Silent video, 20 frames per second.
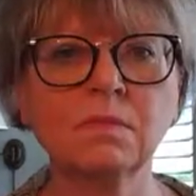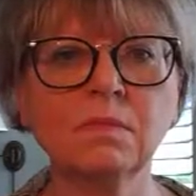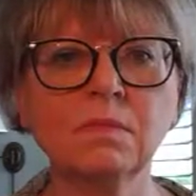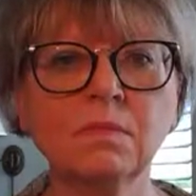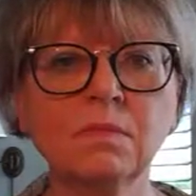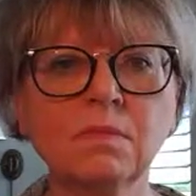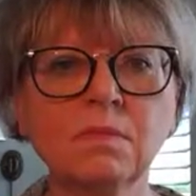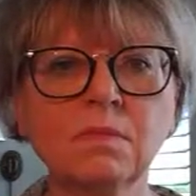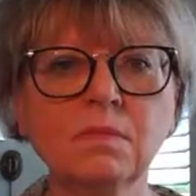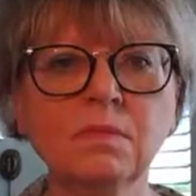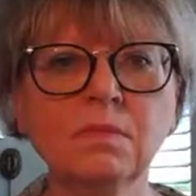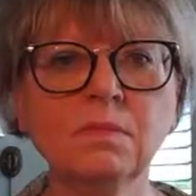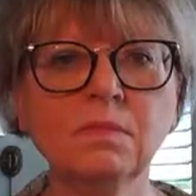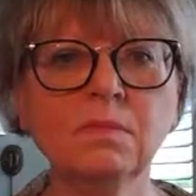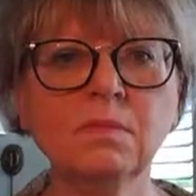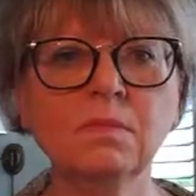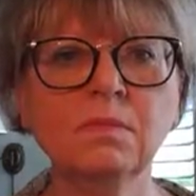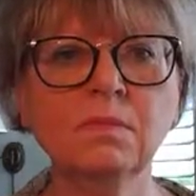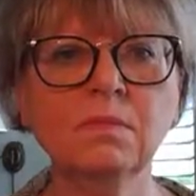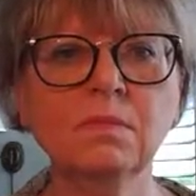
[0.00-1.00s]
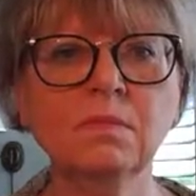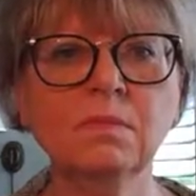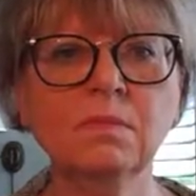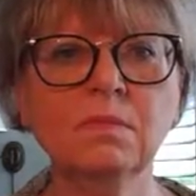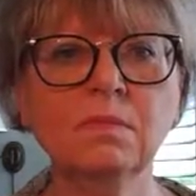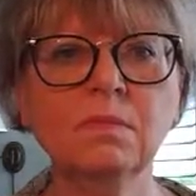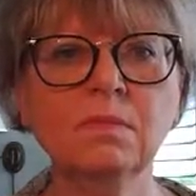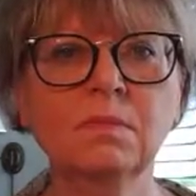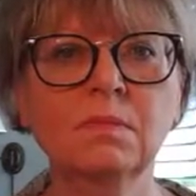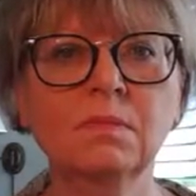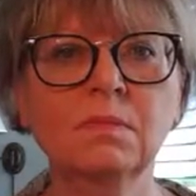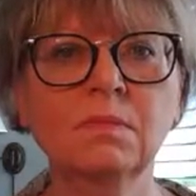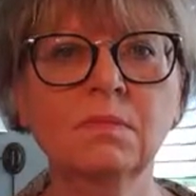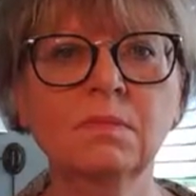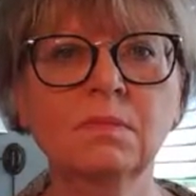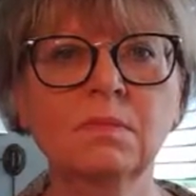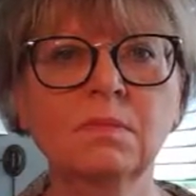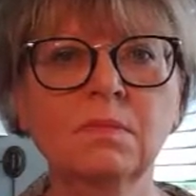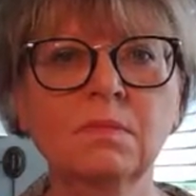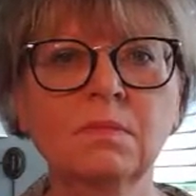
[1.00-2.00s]

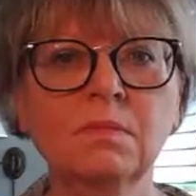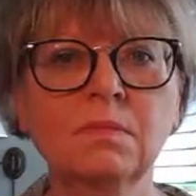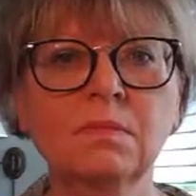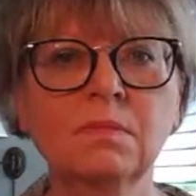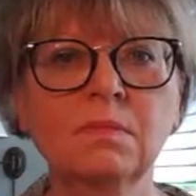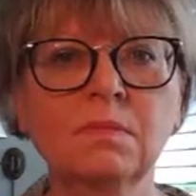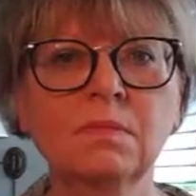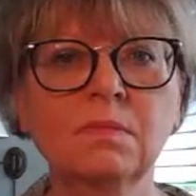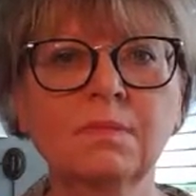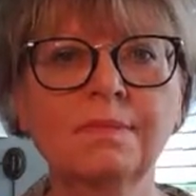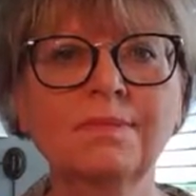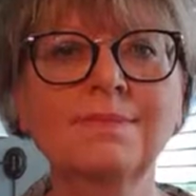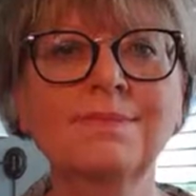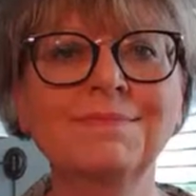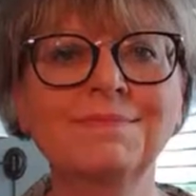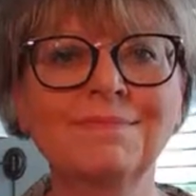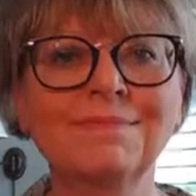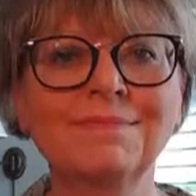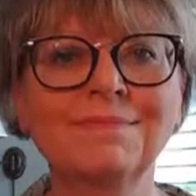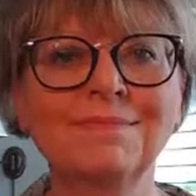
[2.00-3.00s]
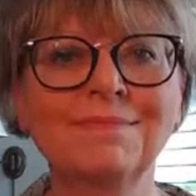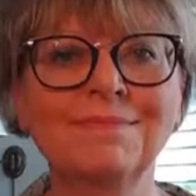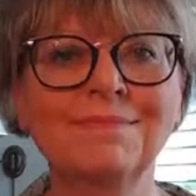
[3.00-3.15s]
(not speaking)